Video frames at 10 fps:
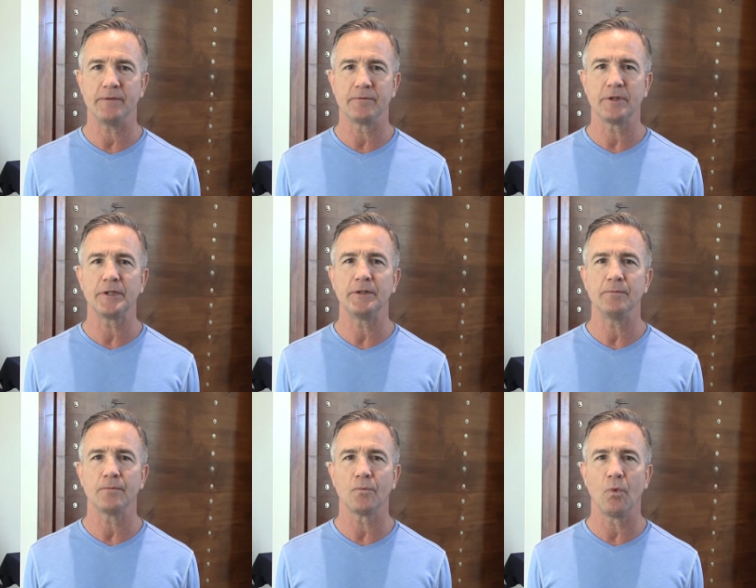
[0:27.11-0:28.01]
really
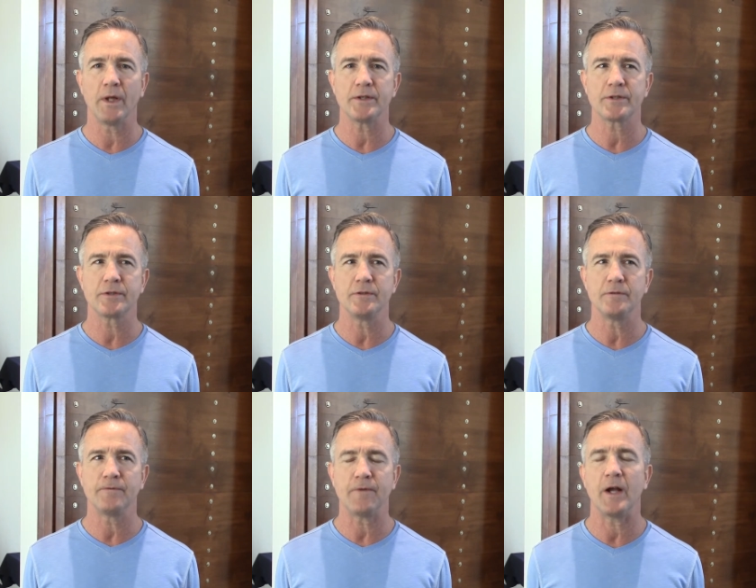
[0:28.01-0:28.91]
went
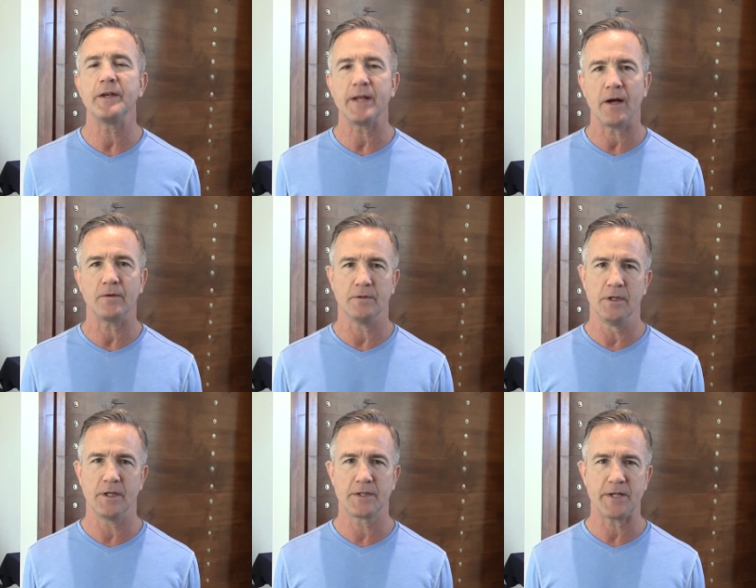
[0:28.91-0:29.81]
to find out
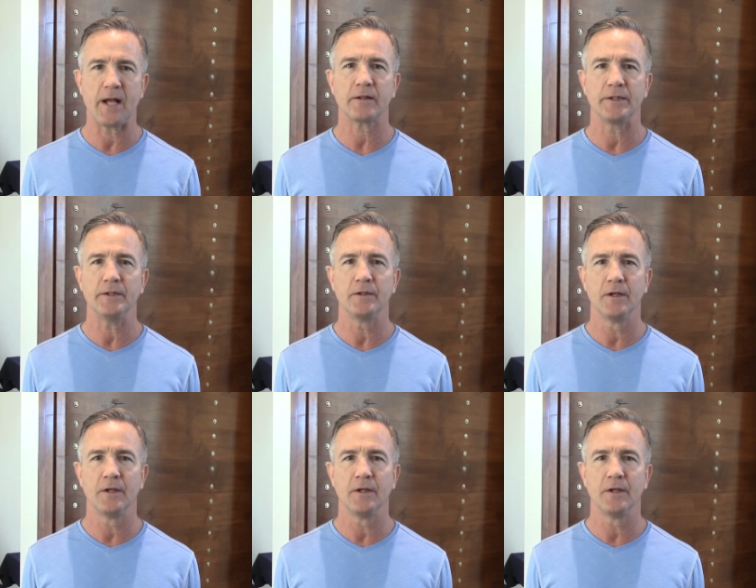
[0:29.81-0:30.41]
exactly